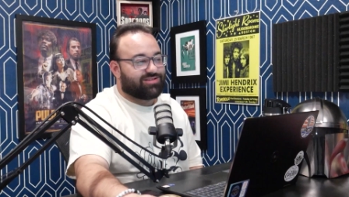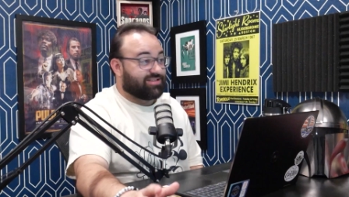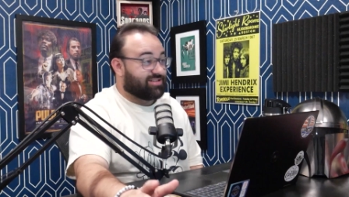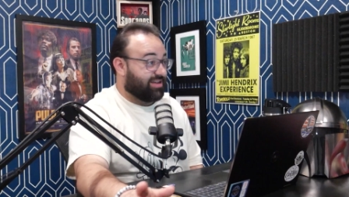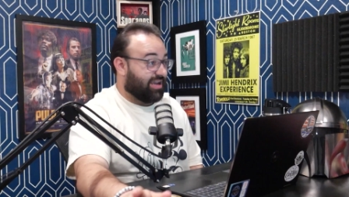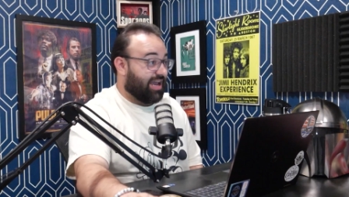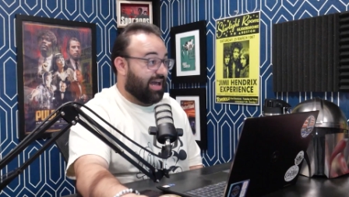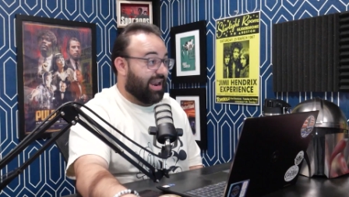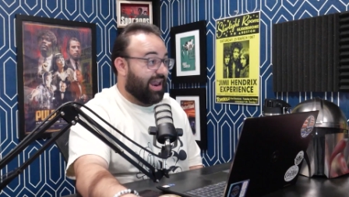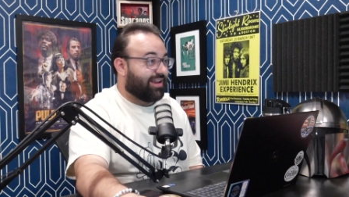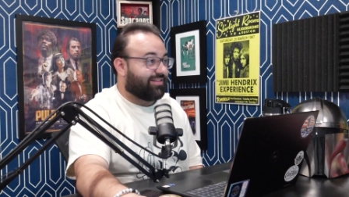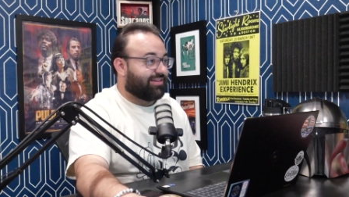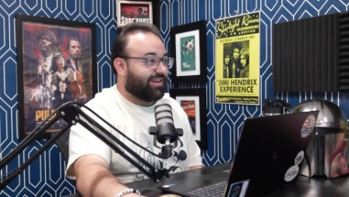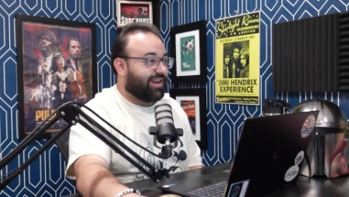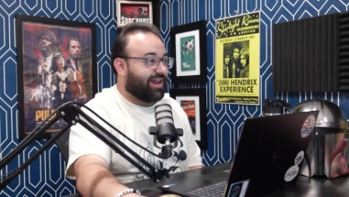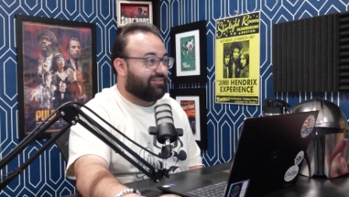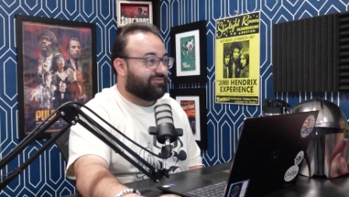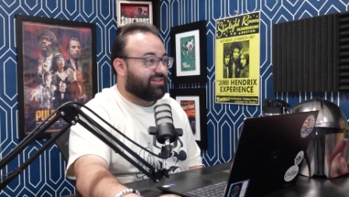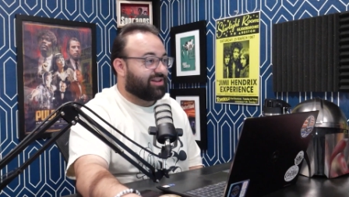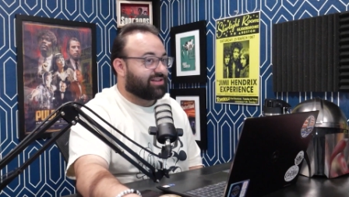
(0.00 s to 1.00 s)
it got added to
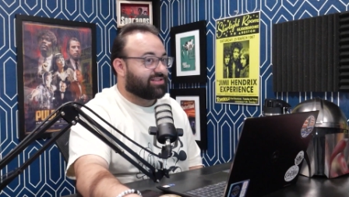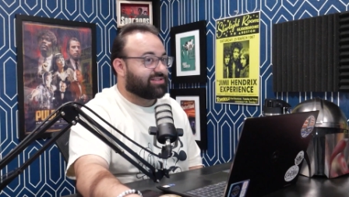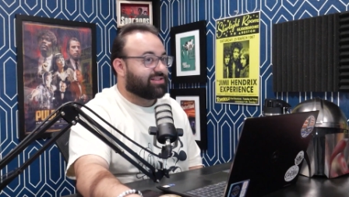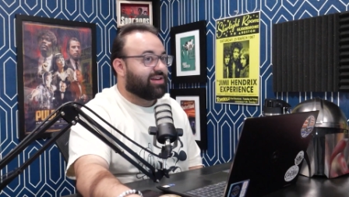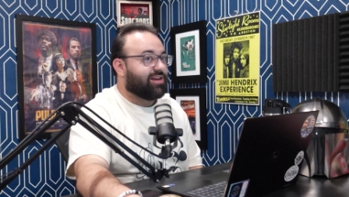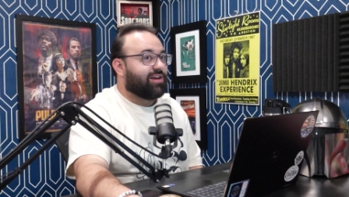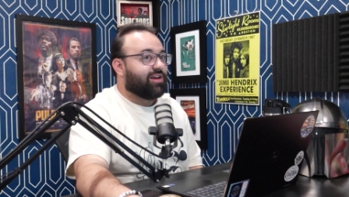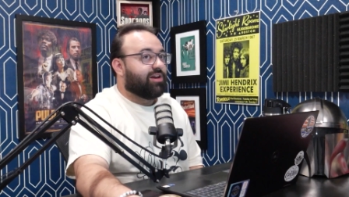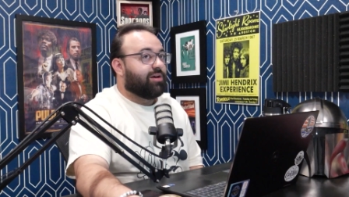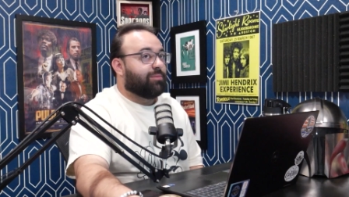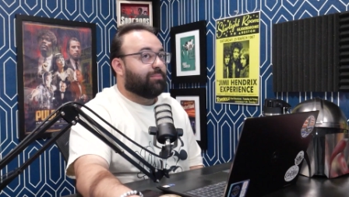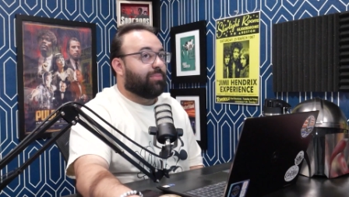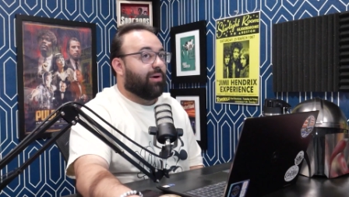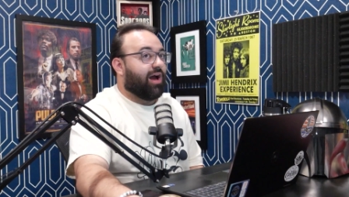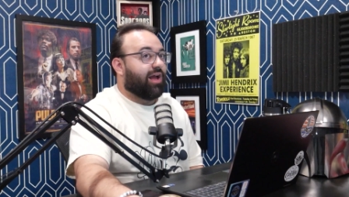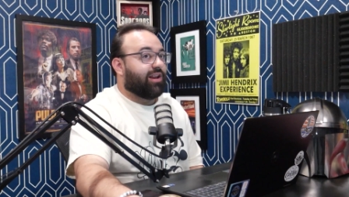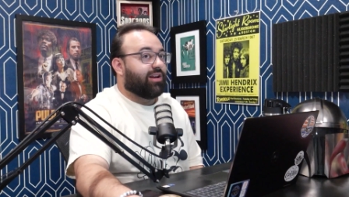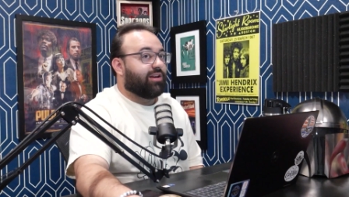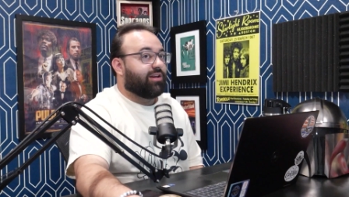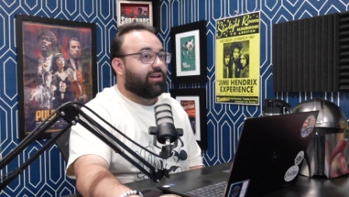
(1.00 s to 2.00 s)
Netflix,
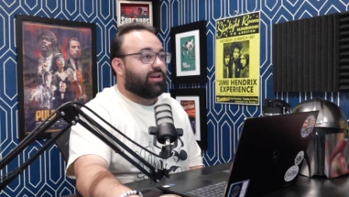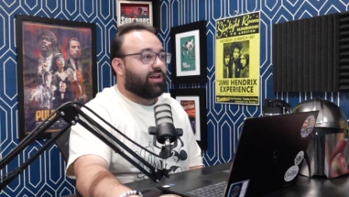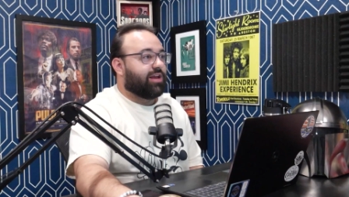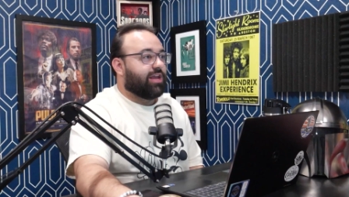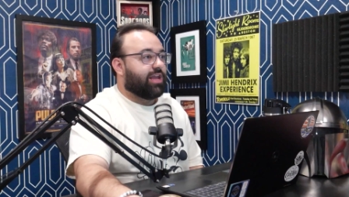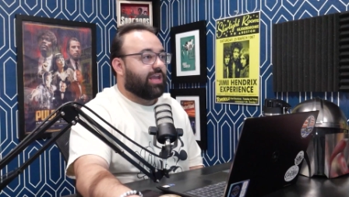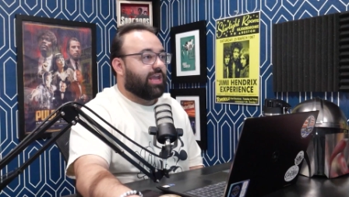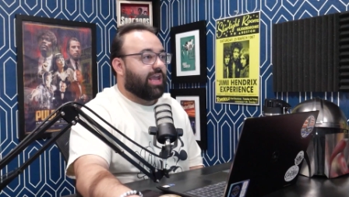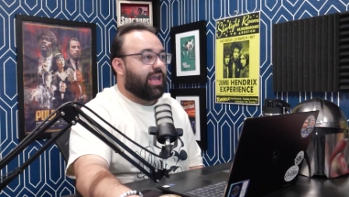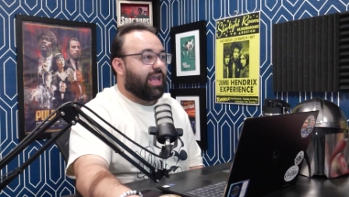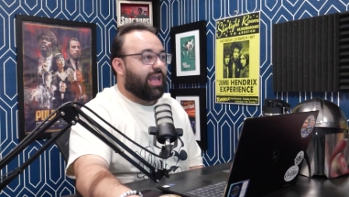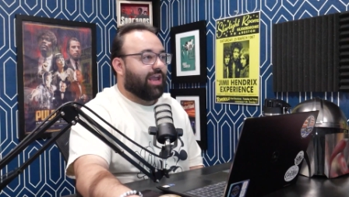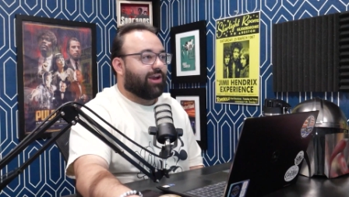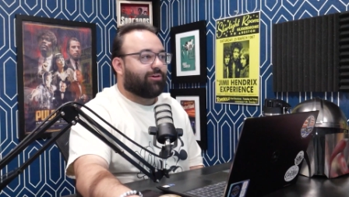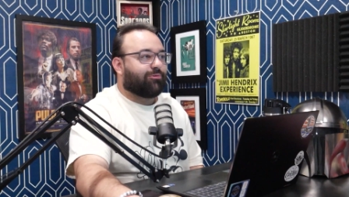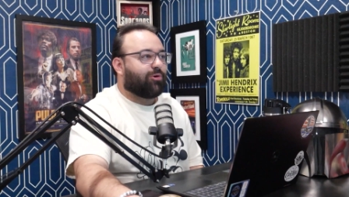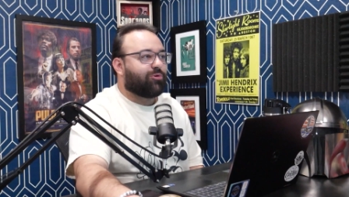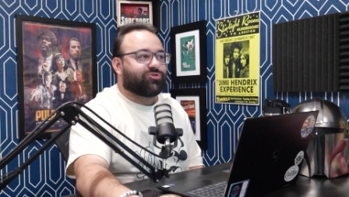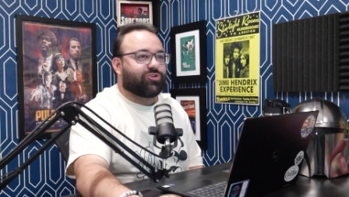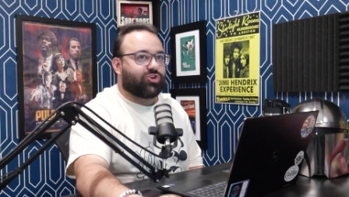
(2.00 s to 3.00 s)
but it
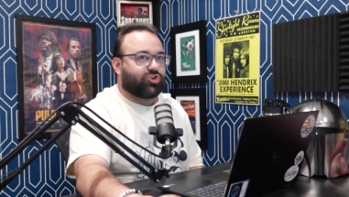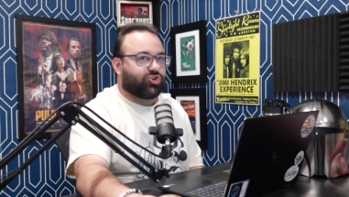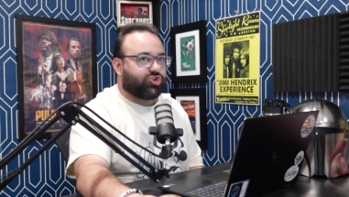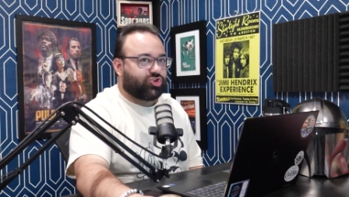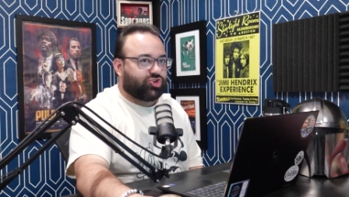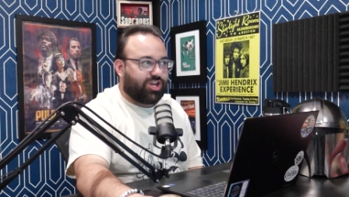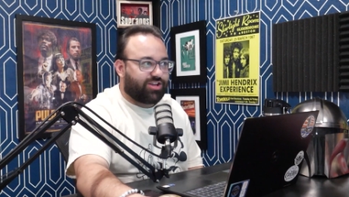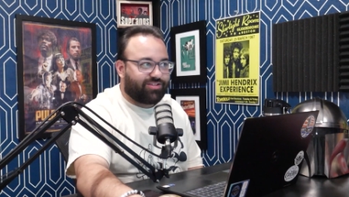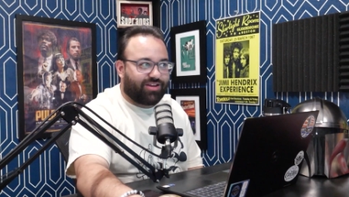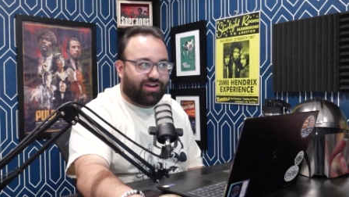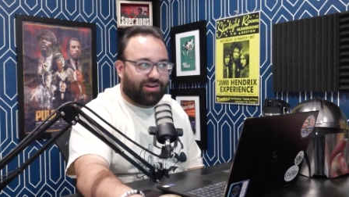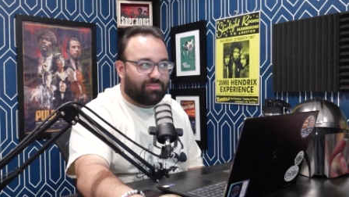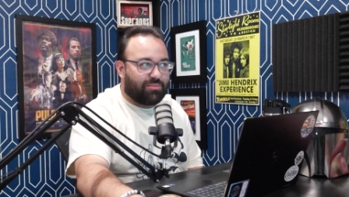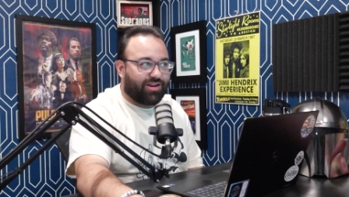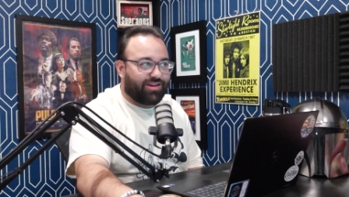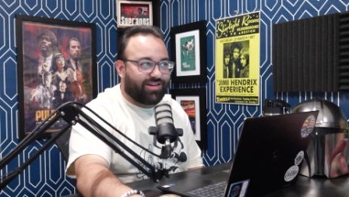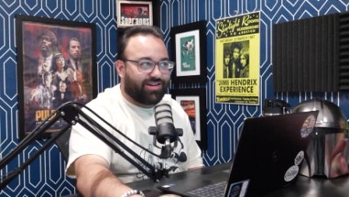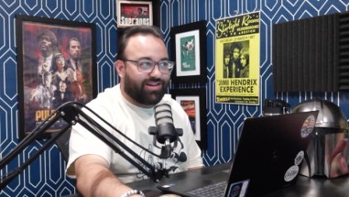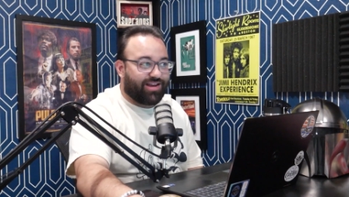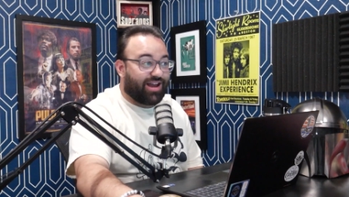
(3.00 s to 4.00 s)
grossed a shit ton of
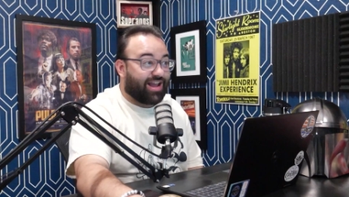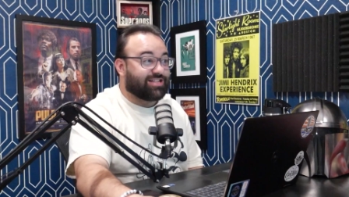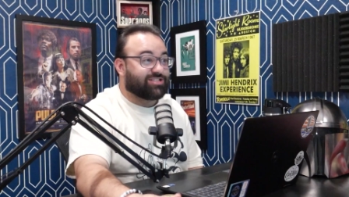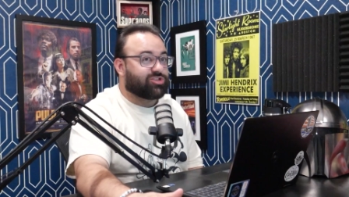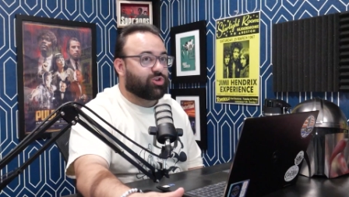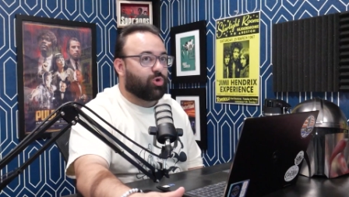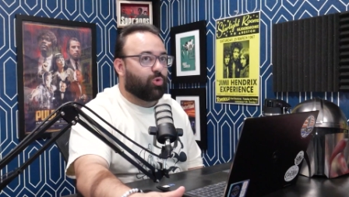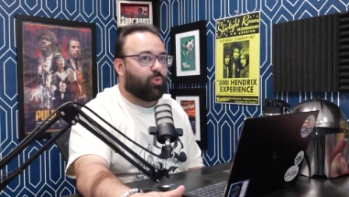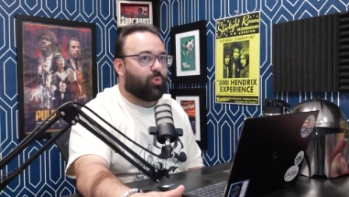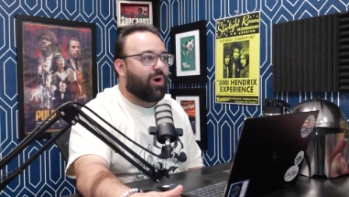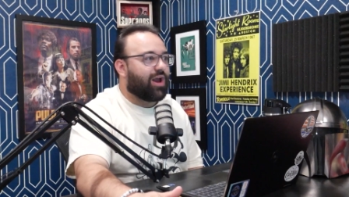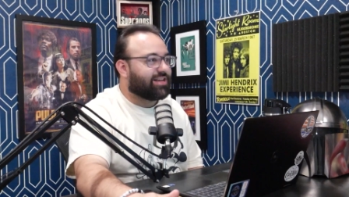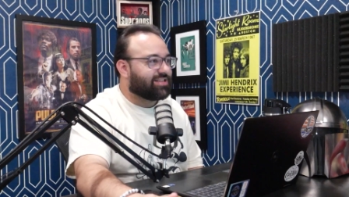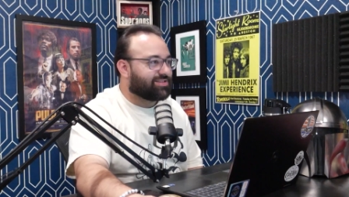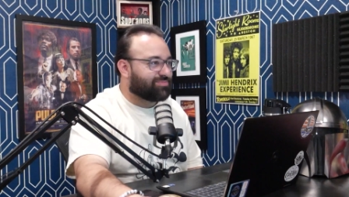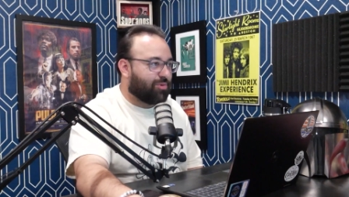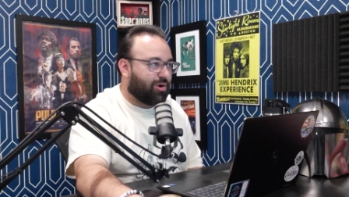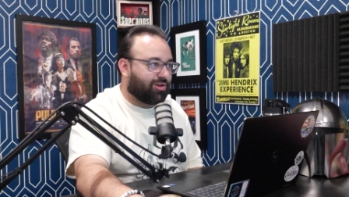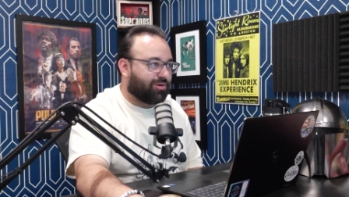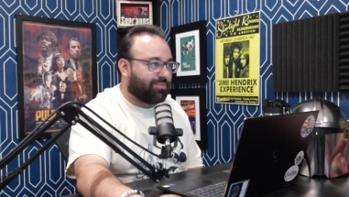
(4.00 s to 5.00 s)
money against a way
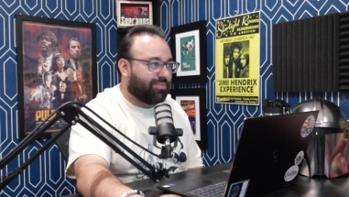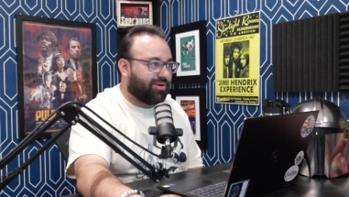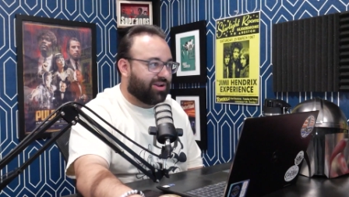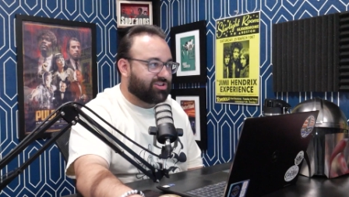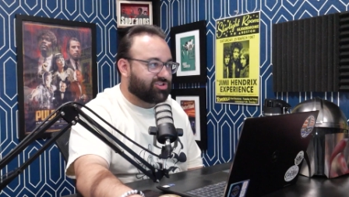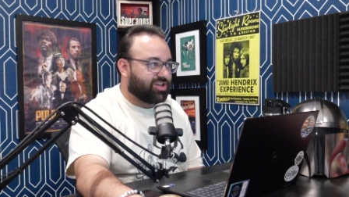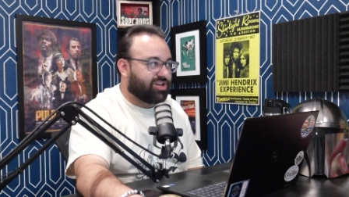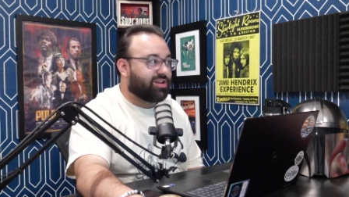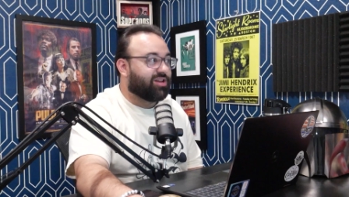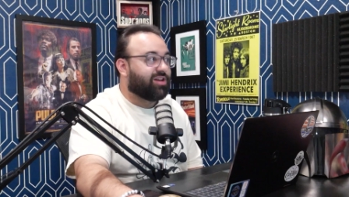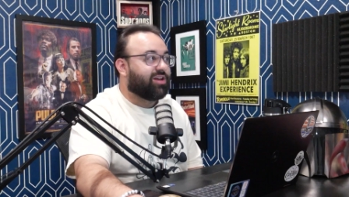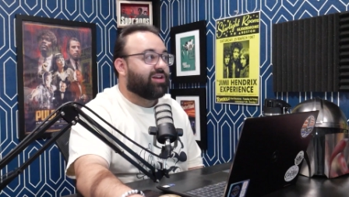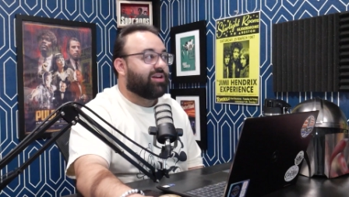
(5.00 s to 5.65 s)
smaller budget.